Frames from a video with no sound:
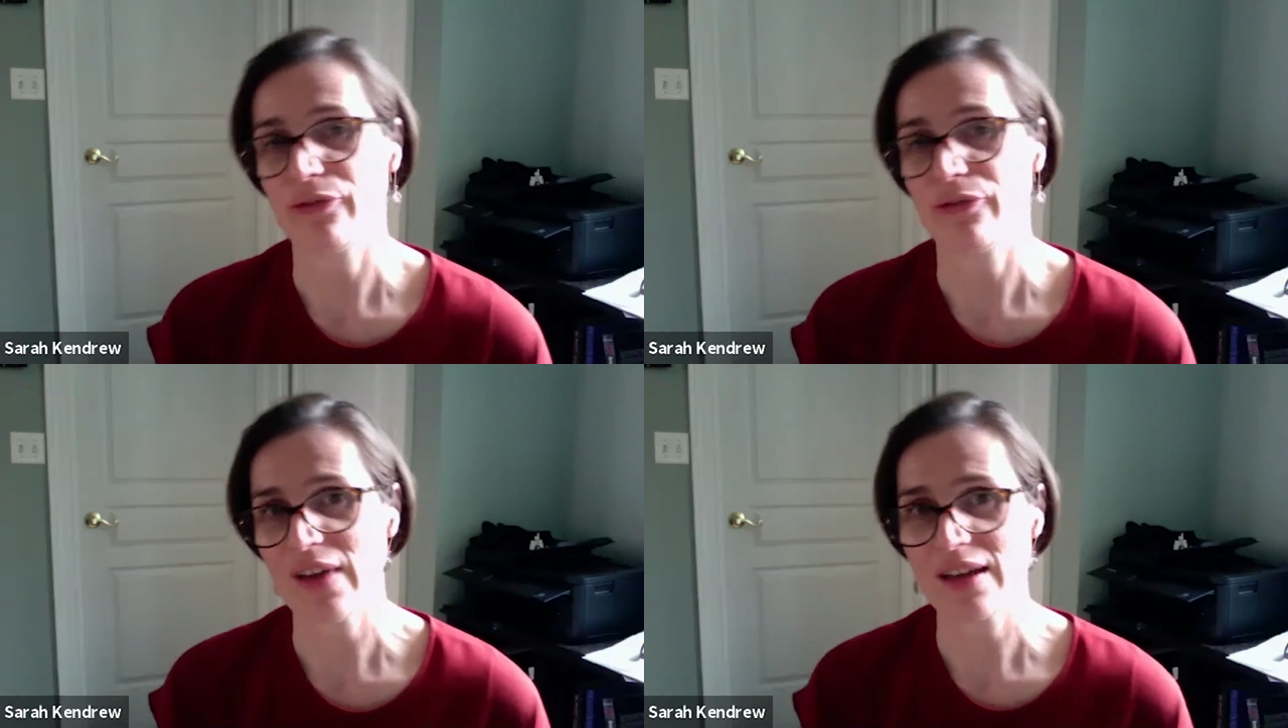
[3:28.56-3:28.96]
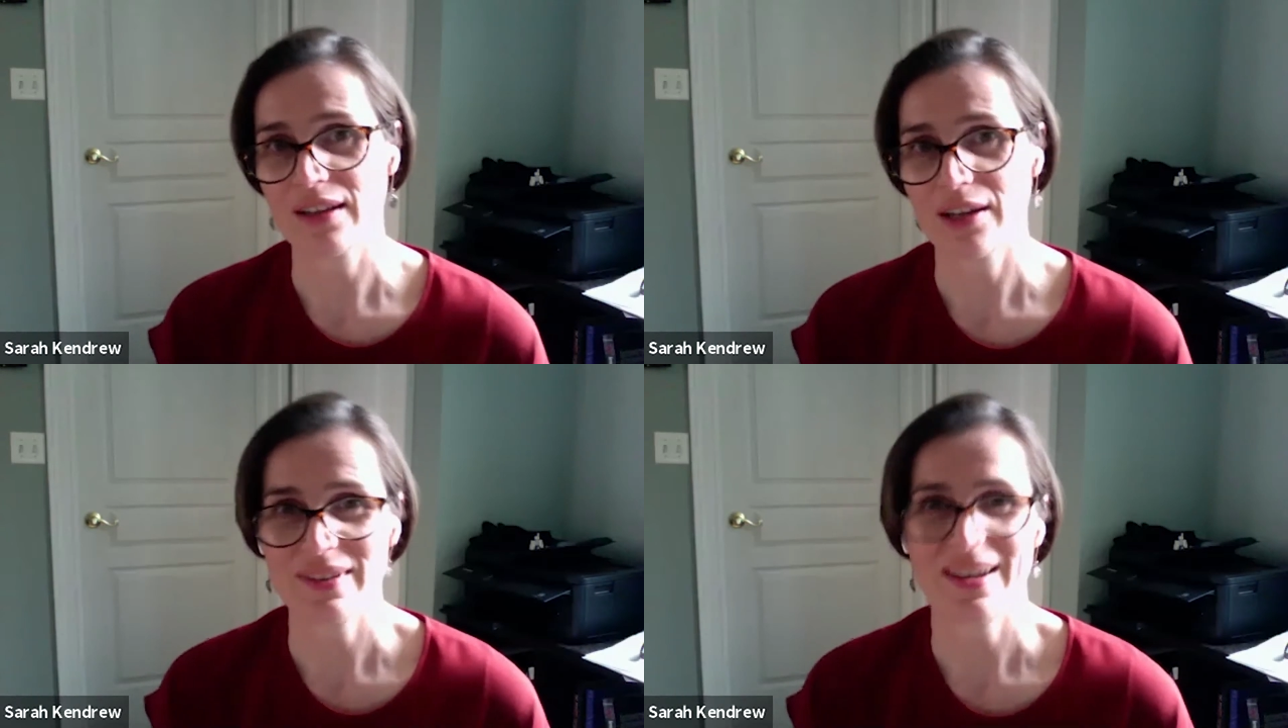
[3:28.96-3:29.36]

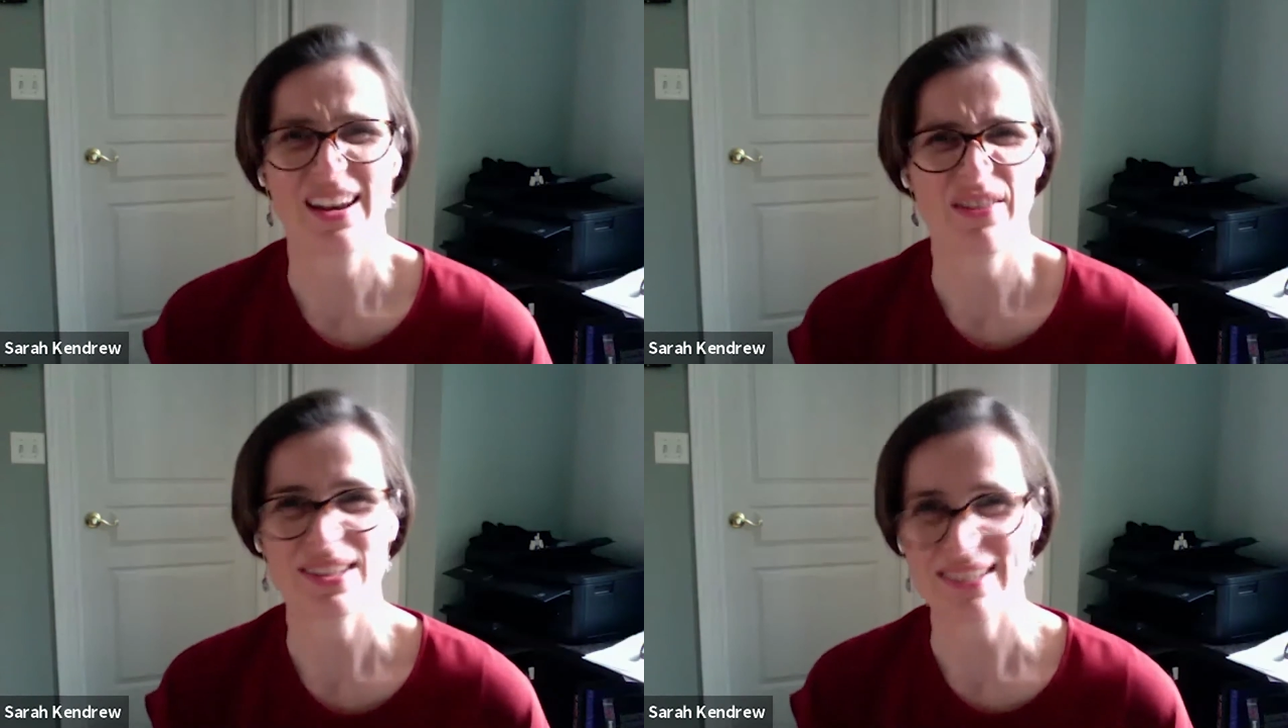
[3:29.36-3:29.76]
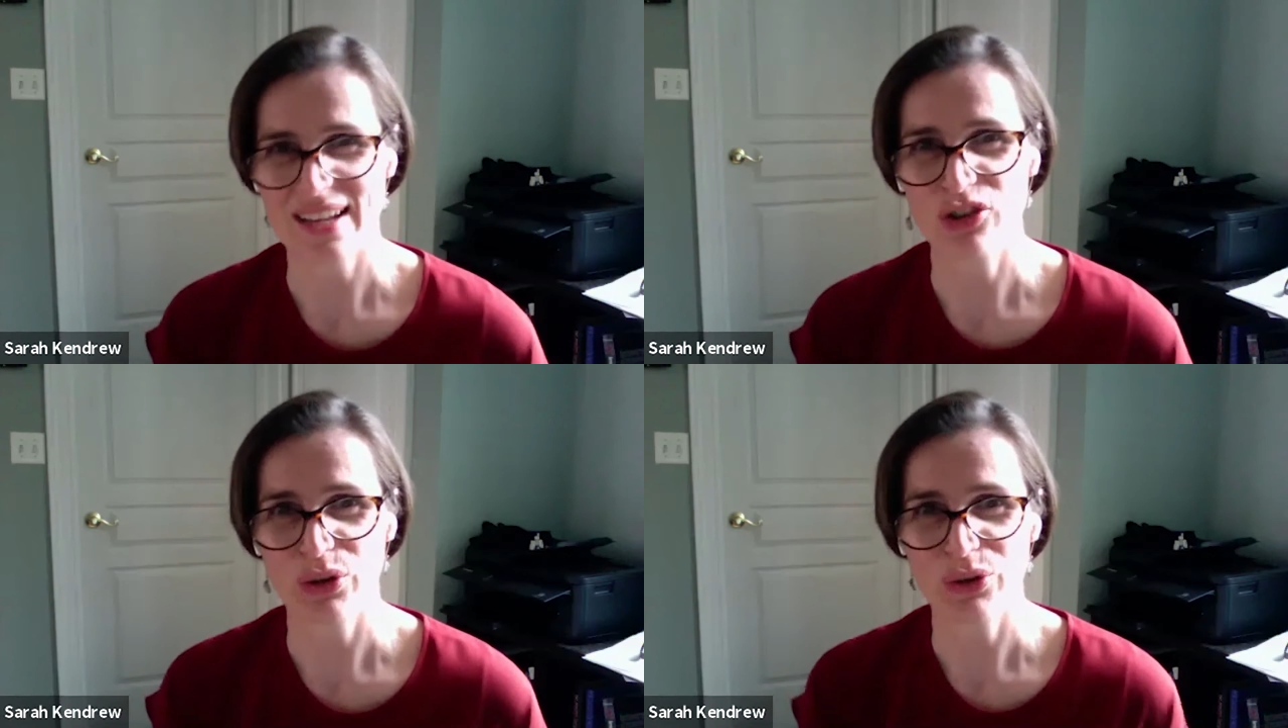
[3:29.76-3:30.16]
failure is kind of
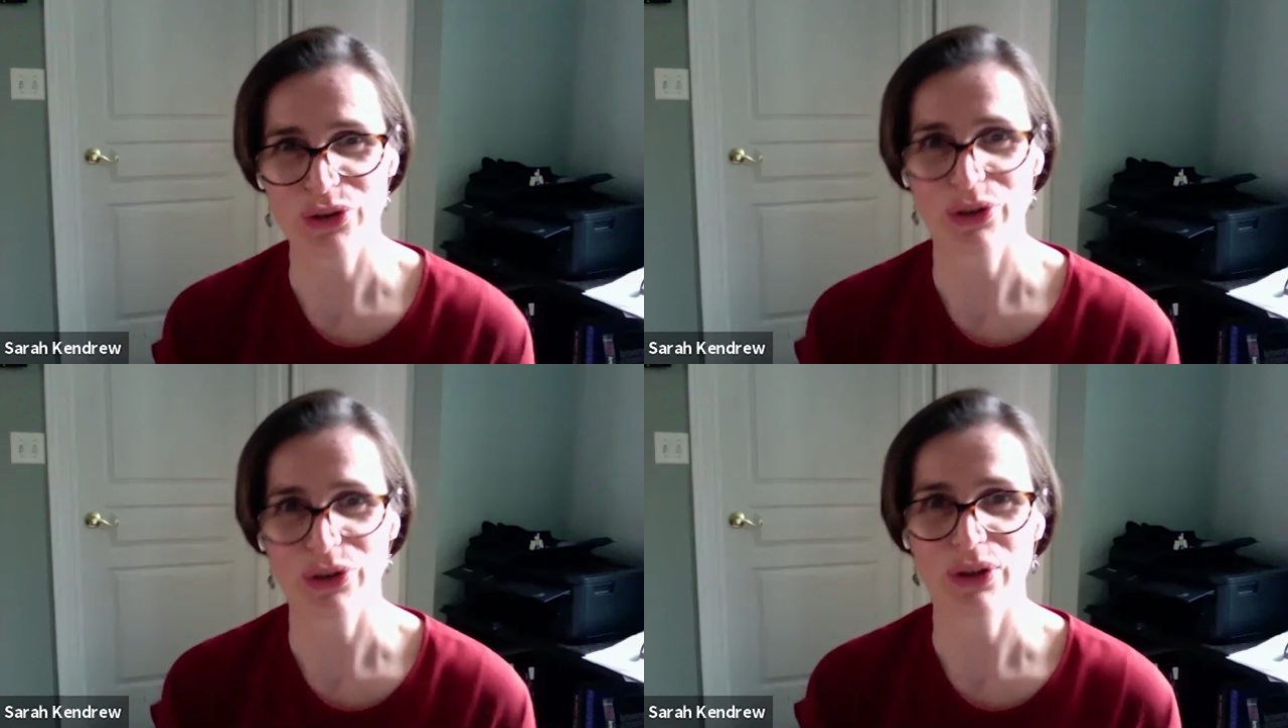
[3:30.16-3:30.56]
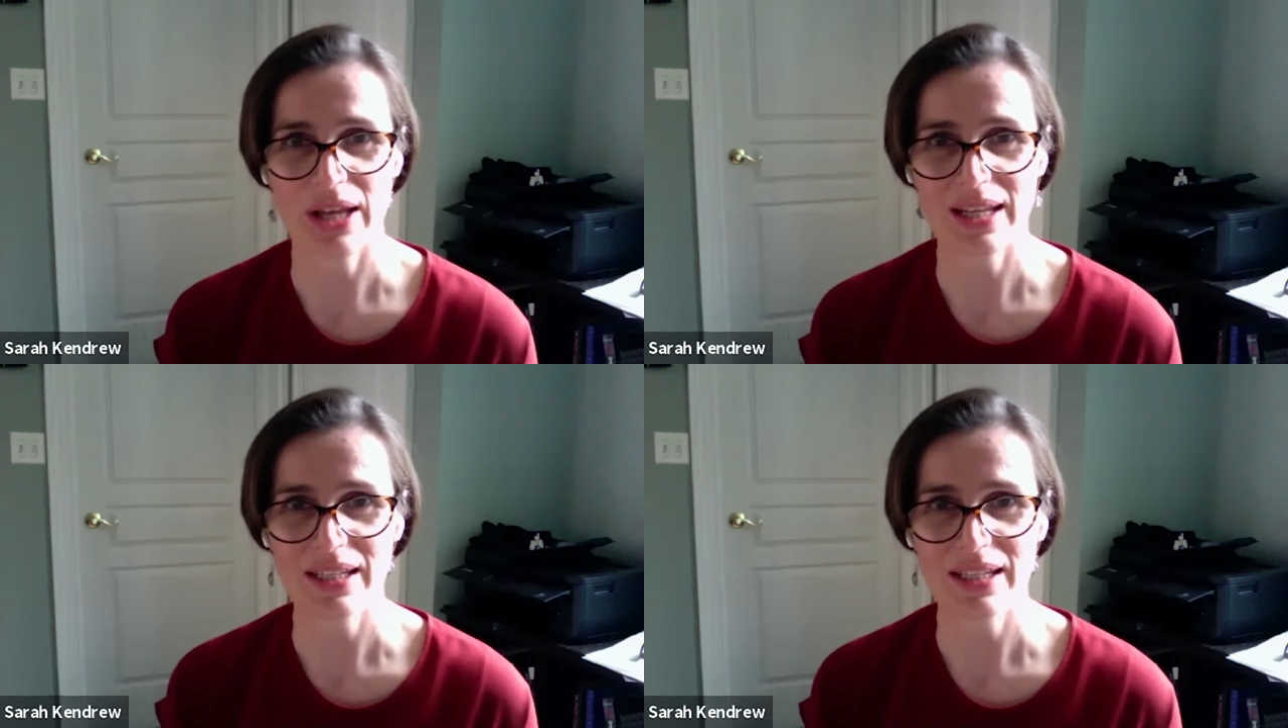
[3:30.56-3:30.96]
essential to
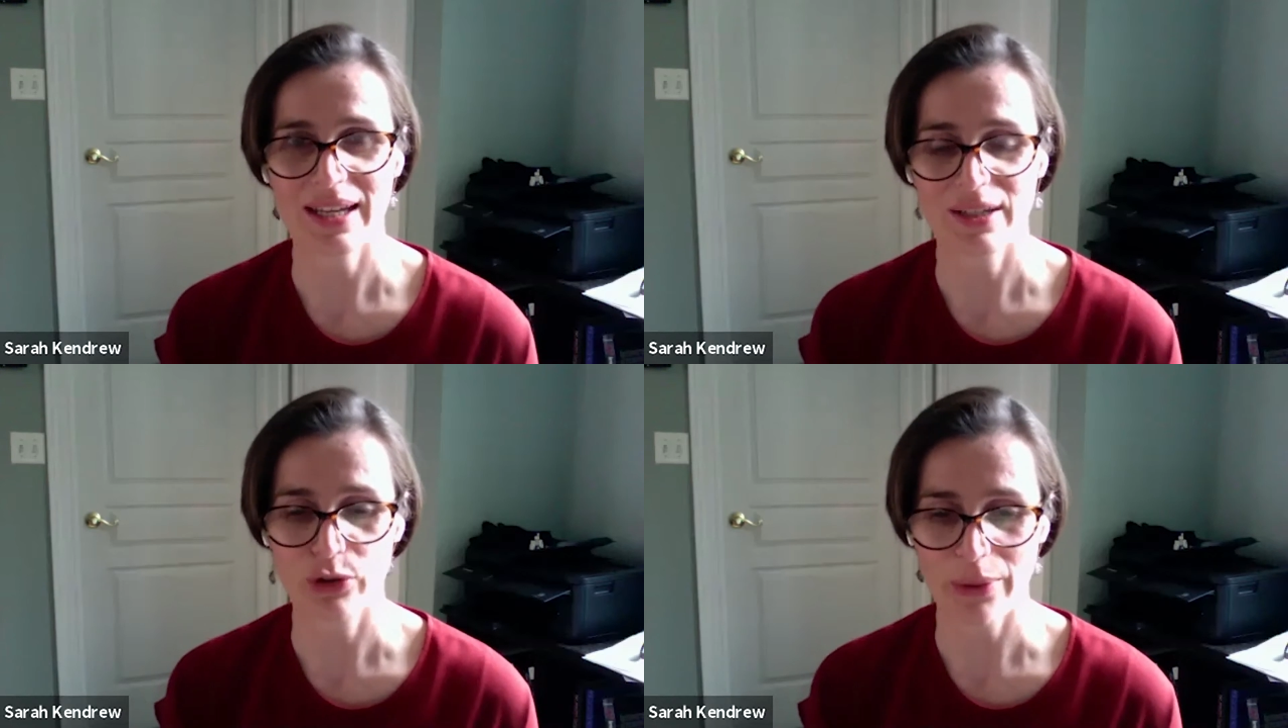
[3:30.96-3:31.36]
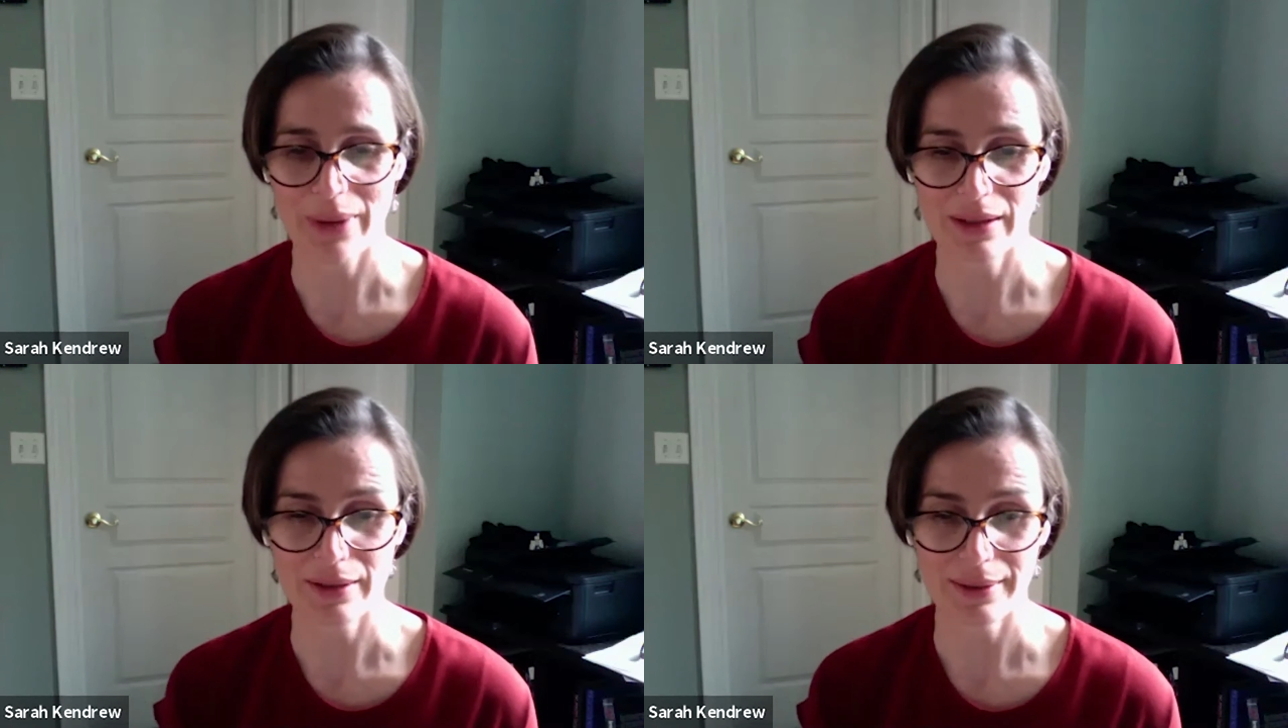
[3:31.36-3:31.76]
learning and
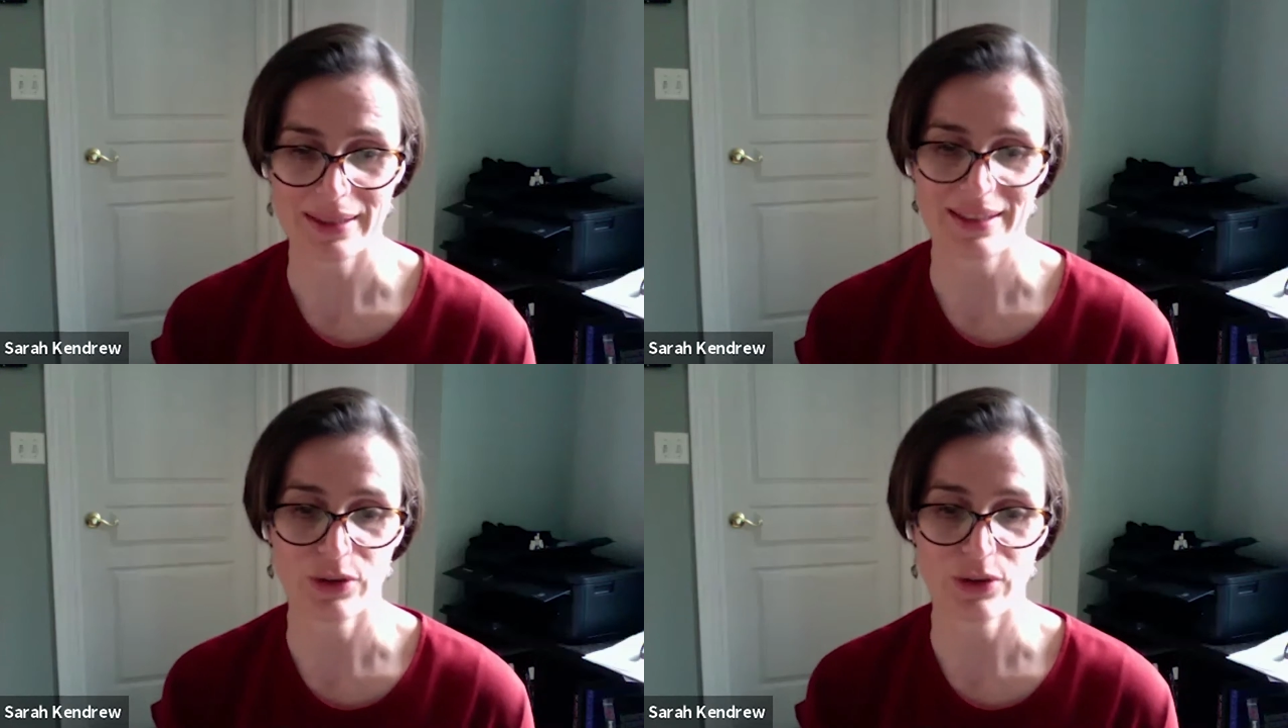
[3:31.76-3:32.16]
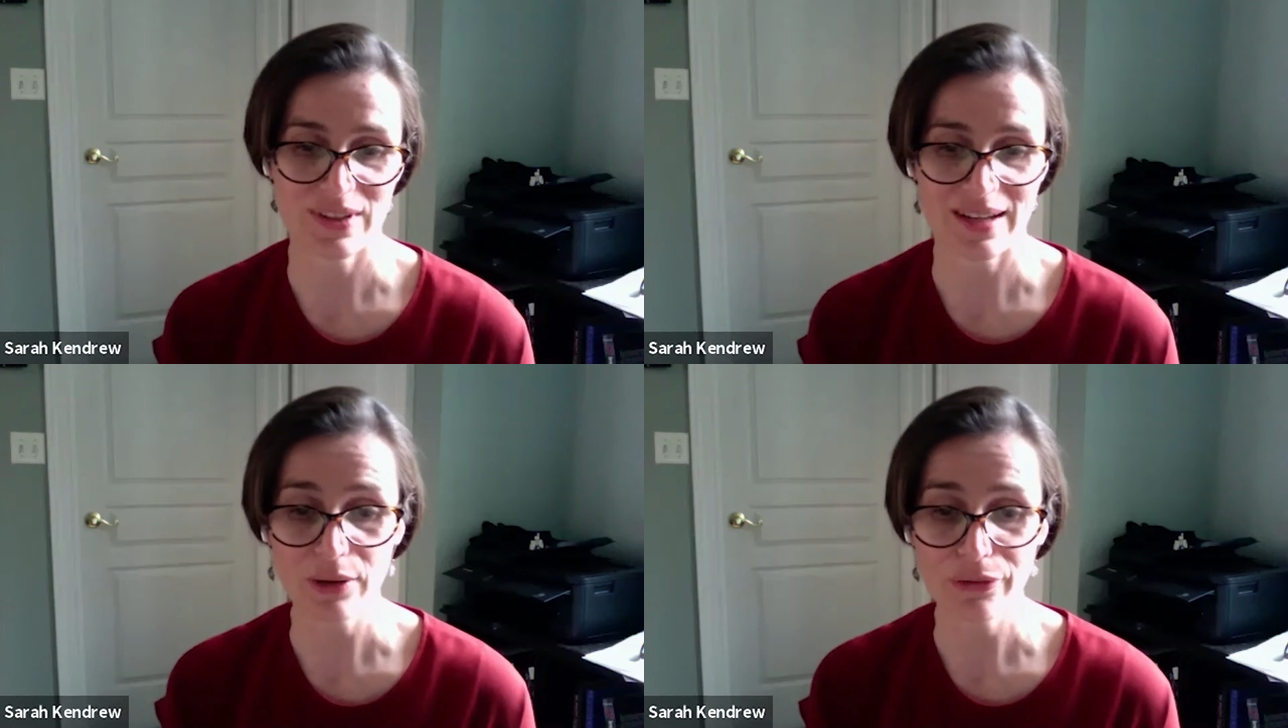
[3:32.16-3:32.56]
growing in
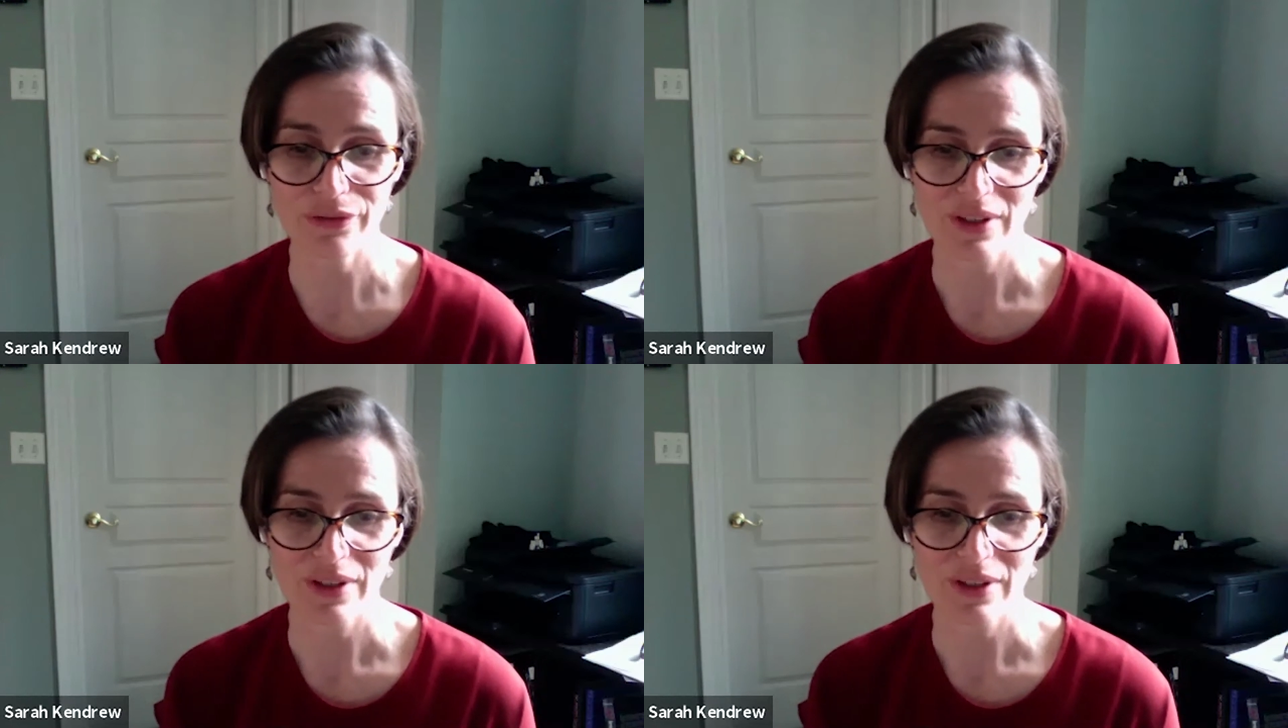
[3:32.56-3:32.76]
yourself.